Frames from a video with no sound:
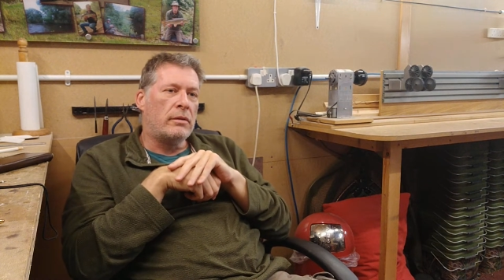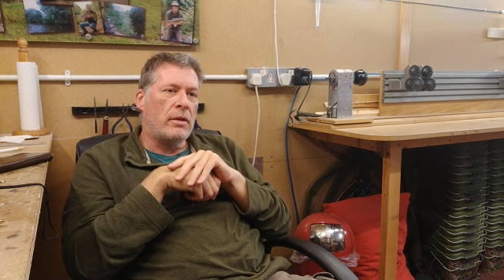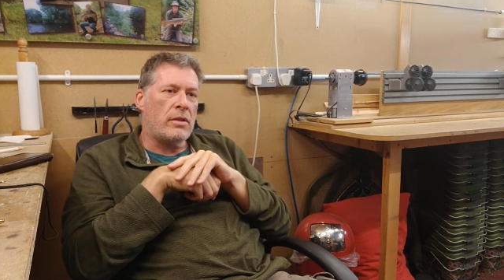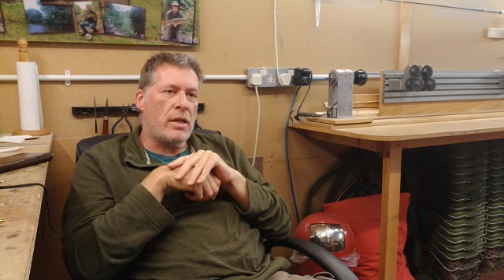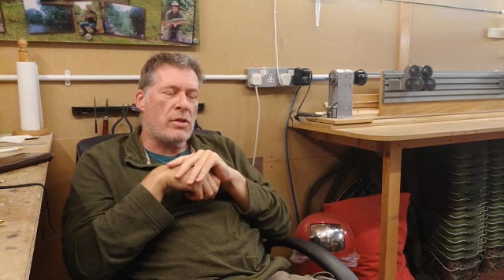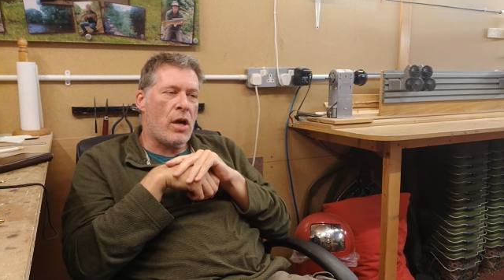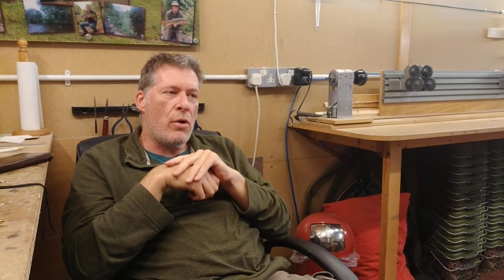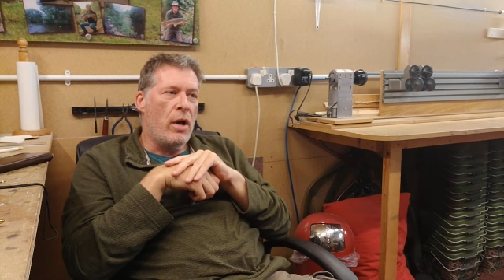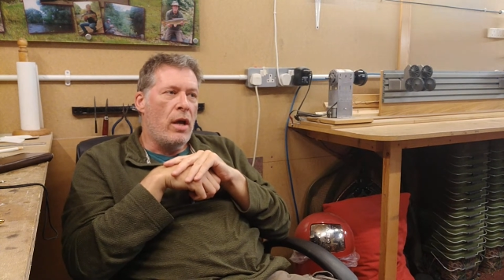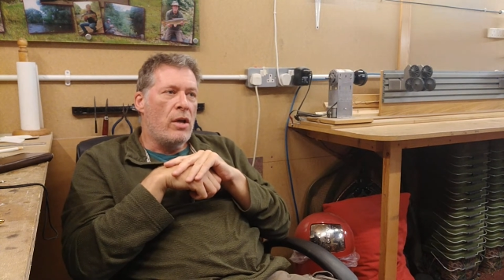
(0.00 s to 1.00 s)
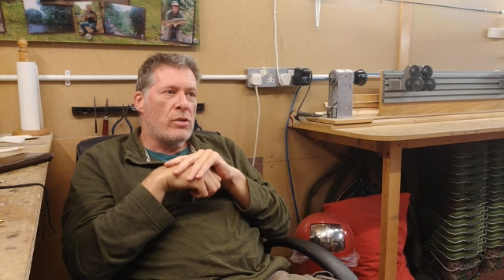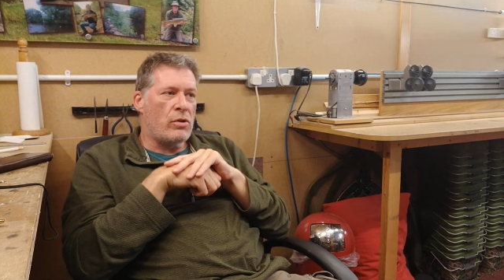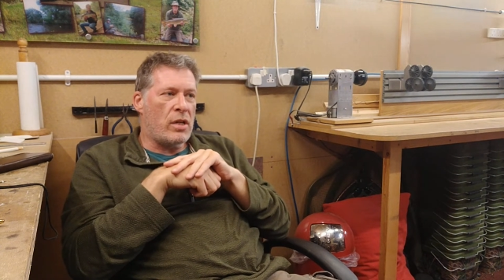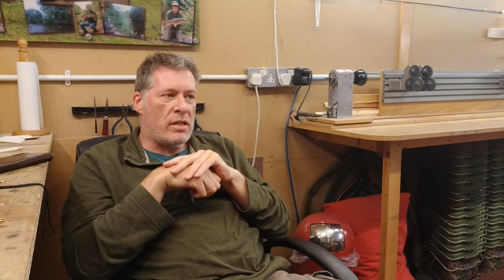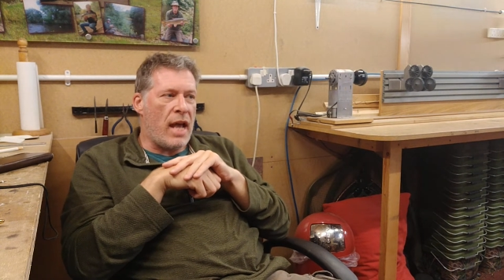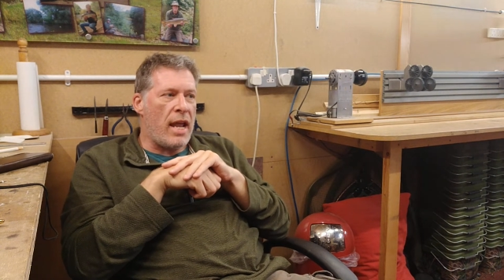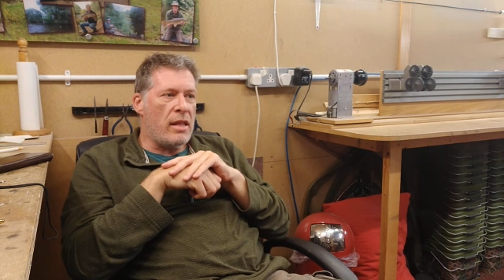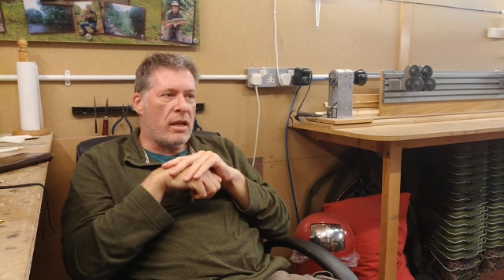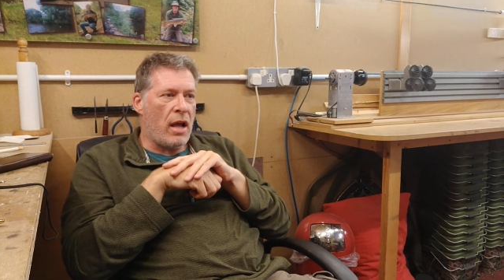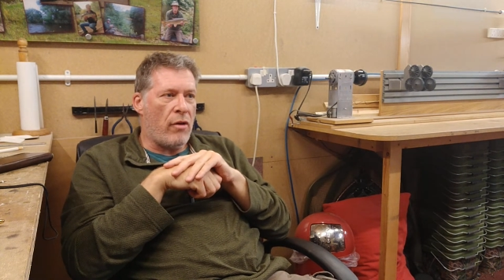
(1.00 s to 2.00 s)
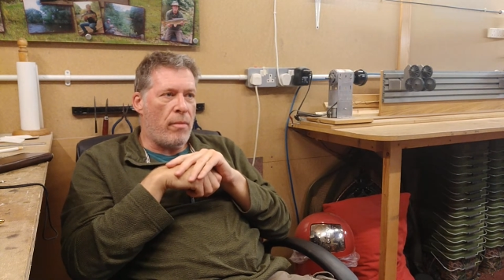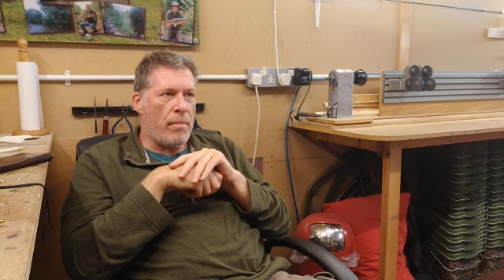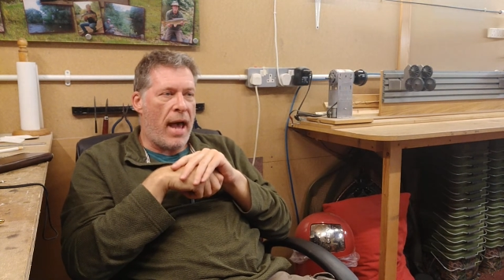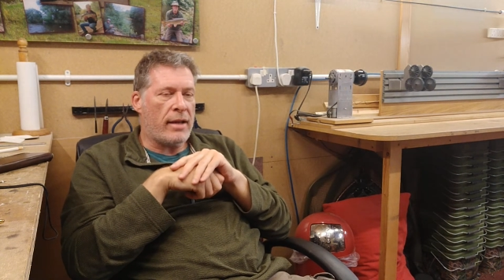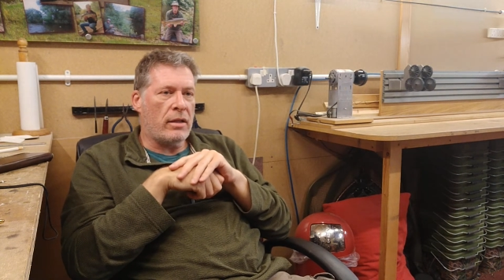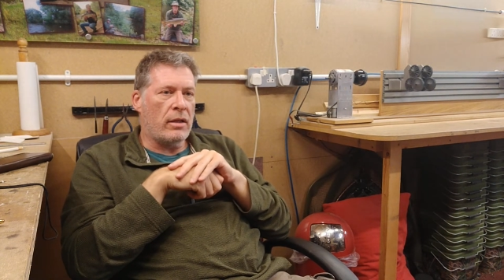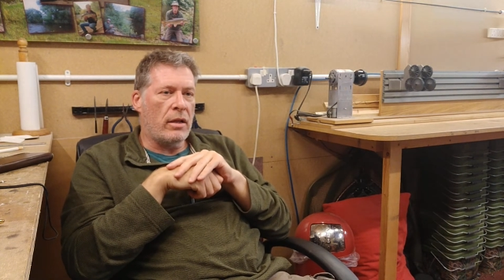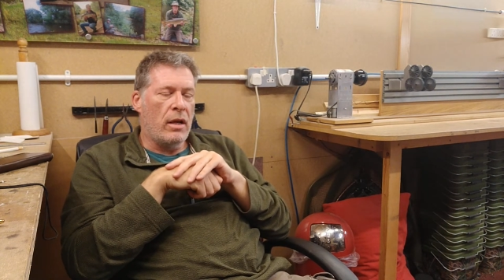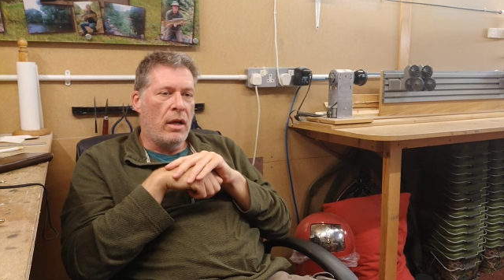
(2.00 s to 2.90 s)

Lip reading: You see, so today the current pattern,